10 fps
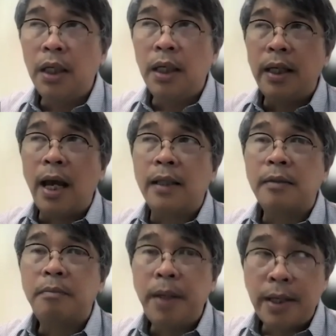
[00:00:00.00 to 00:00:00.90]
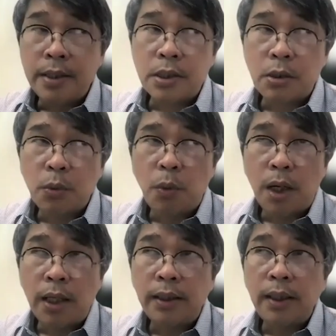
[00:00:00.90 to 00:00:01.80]
At best,
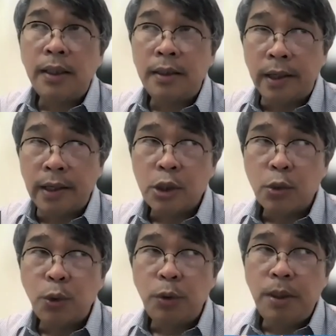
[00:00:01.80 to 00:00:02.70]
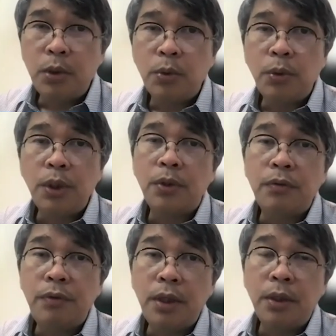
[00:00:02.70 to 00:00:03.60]
what it does would be to
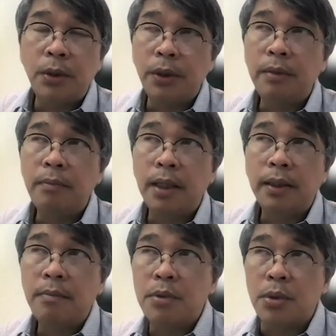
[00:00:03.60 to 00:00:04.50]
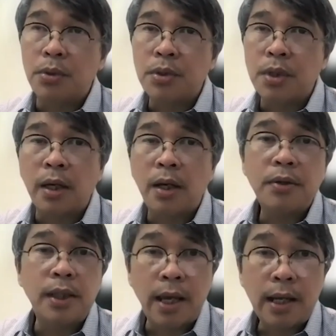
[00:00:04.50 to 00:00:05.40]
reconfigure the maritime zones around
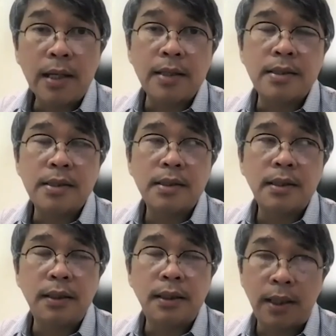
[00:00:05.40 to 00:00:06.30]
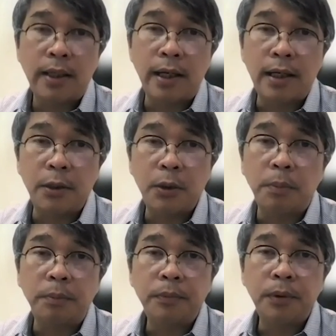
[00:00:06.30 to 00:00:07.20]
the islands in the Calayan Island
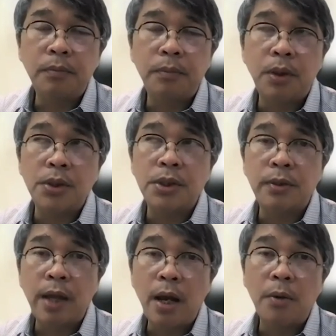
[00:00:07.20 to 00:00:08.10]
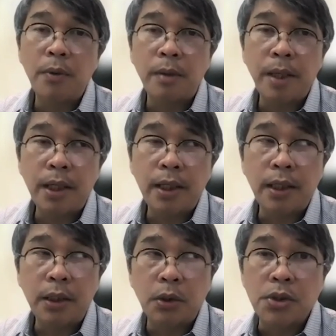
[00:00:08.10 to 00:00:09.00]
Group, no? Because now we're making
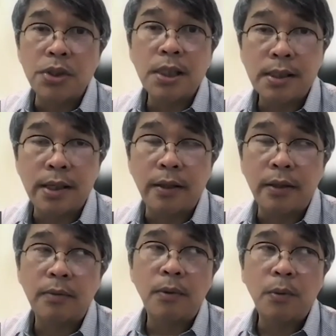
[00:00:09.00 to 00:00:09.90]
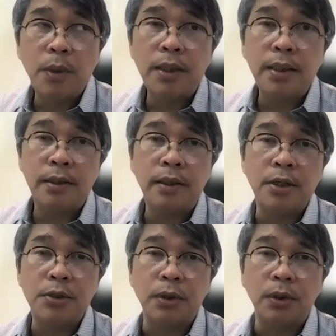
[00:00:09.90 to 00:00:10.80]
it consistent with
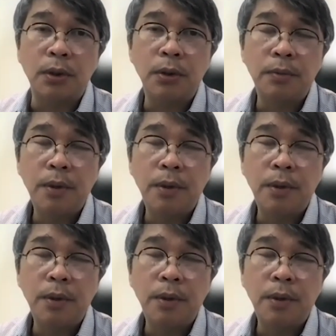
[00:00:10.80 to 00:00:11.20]
international law.